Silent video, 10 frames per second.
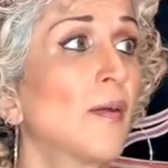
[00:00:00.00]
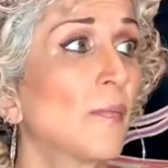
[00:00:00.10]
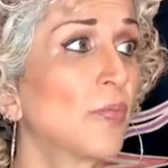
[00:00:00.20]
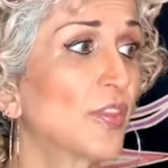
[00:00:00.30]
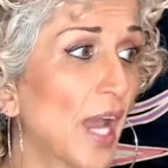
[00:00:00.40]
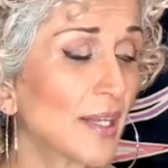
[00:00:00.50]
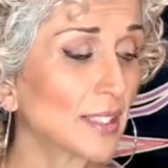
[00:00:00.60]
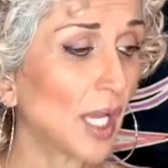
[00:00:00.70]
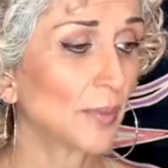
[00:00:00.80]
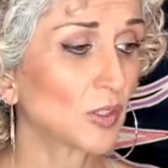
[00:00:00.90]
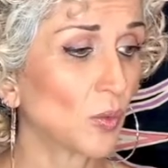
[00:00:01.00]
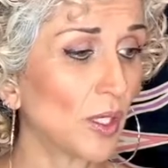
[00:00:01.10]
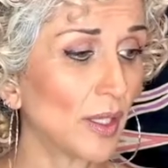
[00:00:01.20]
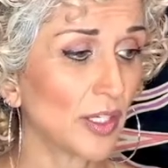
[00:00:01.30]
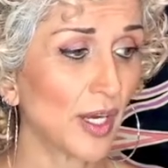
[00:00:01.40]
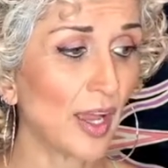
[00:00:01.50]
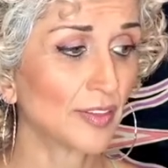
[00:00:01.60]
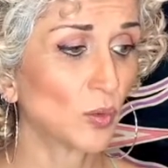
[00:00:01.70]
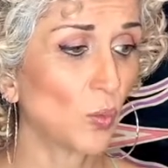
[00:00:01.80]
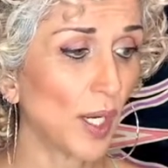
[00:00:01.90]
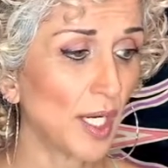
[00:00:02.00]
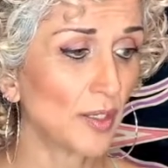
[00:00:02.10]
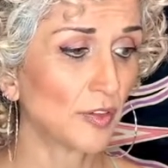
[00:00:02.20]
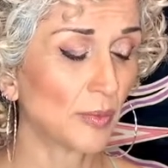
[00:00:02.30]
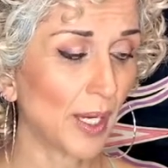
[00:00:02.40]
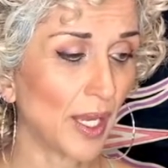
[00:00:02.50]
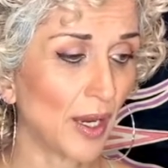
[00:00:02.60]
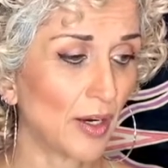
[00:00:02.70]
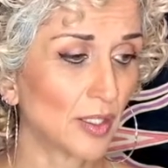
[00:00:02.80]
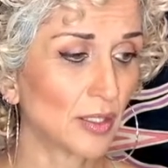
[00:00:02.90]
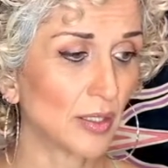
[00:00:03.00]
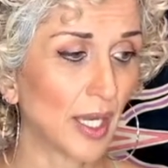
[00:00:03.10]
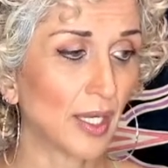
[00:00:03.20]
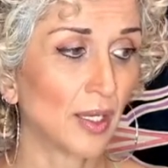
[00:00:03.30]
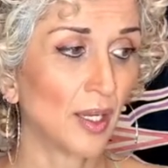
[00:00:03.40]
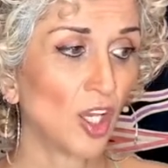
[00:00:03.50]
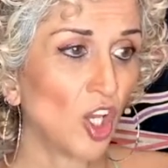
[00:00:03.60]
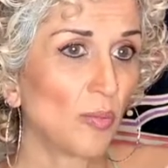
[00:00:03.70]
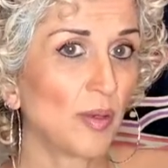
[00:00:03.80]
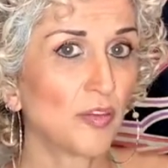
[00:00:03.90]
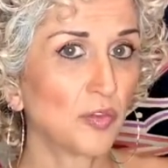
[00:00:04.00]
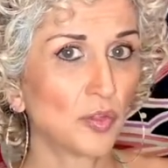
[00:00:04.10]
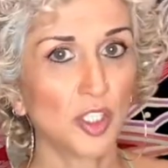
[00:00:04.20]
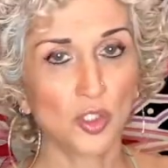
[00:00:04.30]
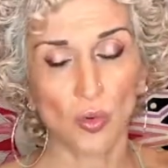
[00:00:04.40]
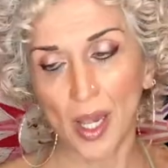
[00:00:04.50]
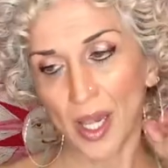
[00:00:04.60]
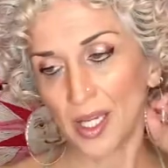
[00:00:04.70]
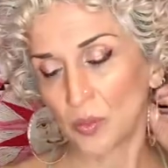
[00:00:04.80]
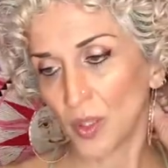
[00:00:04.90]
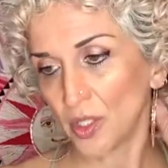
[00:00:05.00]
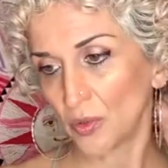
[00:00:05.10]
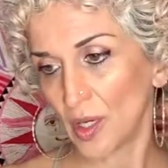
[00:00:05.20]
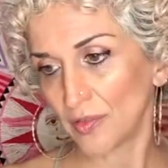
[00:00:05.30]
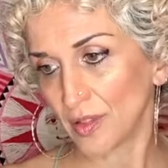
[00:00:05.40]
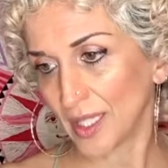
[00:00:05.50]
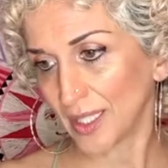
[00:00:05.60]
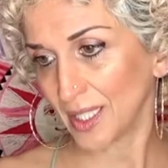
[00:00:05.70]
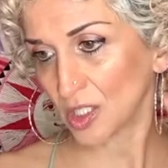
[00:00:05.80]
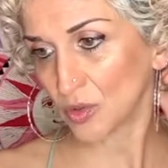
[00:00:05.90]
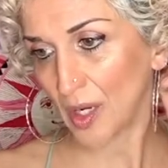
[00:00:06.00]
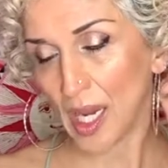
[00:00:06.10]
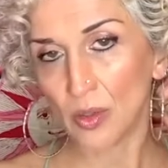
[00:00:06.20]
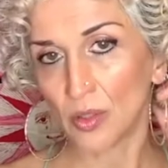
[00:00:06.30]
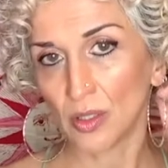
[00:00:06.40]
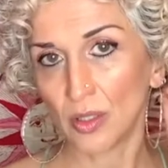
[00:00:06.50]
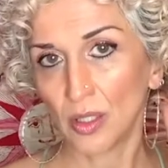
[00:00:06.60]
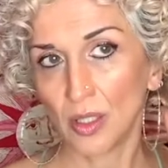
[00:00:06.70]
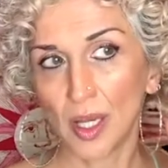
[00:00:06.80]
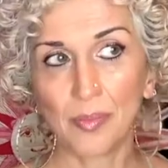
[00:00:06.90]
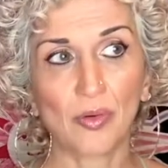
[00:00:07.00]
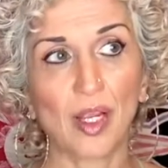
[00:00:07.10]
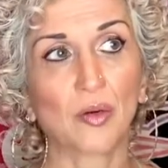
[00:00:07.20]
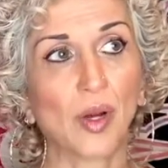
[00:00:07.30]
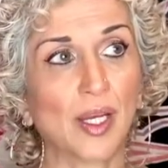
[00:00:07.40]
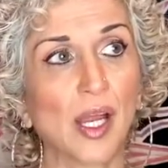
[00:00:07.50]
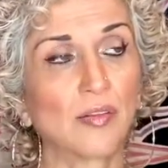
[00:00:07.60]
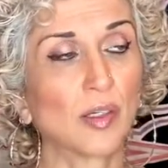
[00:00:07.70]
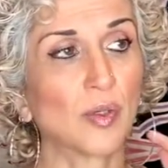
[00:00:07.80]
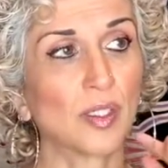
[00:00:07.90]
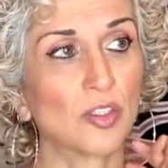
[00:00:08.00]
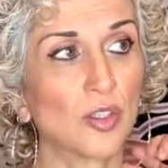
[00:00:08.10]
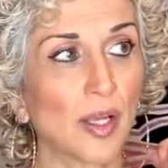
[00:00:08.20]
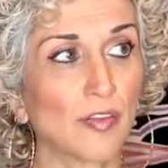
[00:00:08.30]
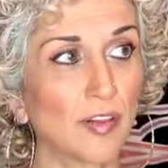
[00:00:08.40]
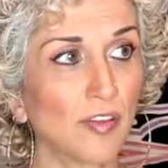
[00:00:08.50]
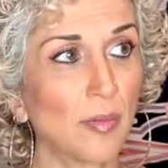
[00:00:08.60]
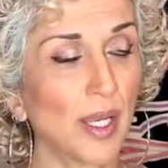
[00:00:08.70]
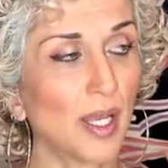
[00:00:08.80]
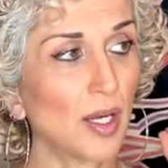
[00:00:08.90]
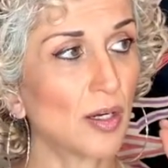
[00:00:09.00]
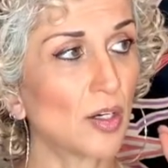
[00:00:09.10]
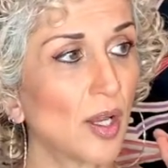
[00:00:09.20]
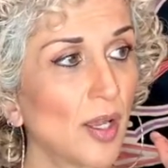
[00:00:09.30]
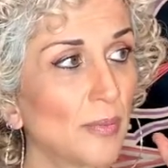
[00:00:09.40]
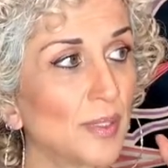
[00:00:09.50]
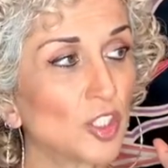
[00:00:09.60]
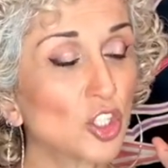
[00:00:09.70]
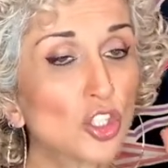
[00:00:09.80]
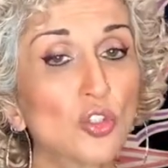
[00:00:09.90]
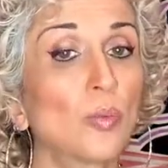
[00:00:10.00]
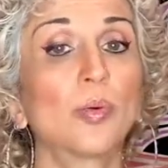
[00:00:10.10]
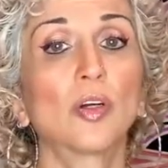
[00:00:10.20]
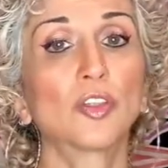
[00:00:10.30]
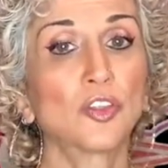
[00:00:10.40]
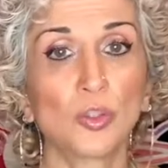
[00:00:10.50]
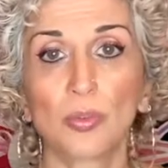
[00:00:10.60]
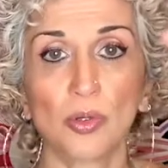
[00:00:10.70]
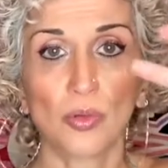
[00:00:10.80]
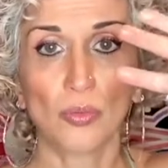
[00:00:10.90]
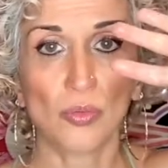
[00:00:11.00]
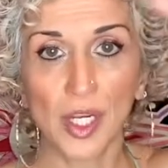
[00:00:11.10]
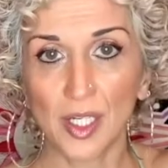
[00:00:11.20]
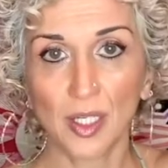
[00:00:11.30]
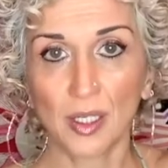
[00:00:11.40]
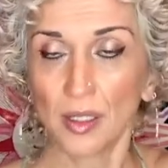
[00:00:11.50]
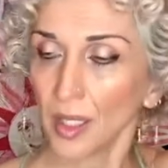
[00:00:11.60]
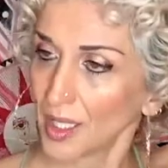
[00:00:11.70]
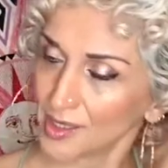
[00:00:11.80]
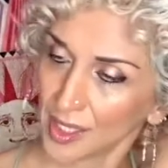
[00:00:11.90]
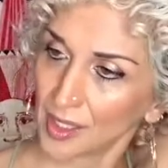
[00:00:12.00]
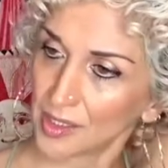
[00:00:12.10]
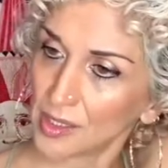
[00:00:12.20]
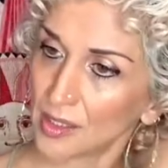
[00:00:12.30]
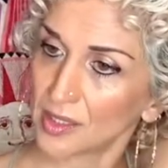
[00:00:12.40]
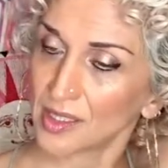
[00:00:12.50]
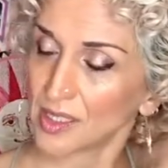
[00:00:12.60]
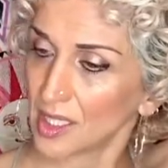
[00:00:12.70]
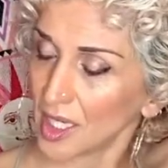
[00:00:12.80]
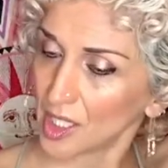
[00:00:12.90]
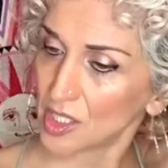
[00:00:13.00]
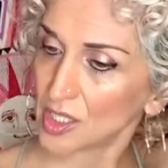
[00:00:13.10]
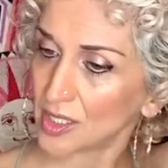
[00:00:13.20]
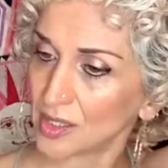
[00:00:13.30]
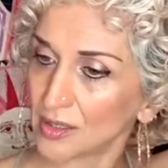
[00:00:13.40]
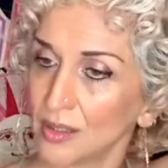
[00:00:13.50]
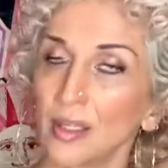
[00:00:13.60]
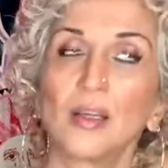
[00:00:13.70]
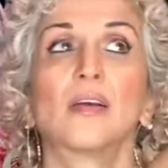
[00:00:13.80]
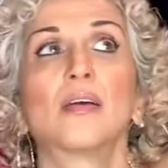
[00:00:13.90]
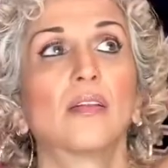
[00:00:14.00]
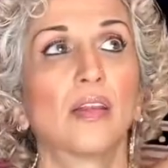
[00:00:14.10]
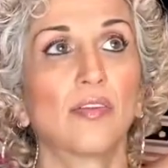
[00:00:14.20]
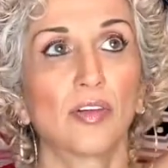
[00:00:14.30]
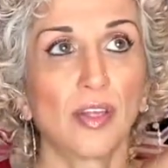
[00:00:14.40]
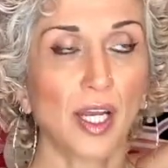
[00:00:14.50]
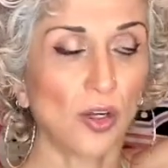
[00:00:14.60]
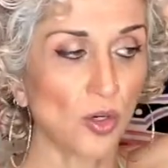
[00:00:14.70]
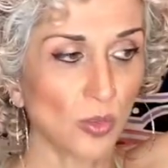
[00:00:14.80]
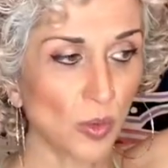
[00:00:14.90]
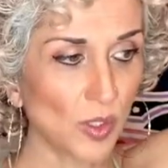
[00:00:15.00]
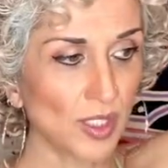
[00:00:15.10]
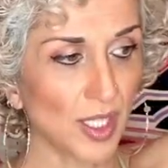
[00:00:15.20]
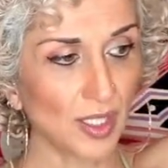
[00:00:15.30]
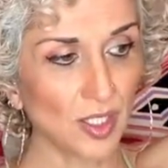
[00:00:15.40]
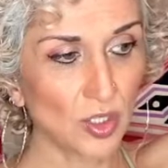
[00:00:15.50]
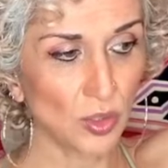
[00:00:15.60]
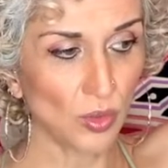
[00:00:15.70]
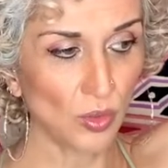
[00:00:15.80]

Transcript: that time as well. I don't have to wait for my hair to like be fully dry and wait around for like an extra hour. I mean, like right now, if I wanted to like fluff my hair, be super, super ready and take it to the stage and level that I normally want to take it to,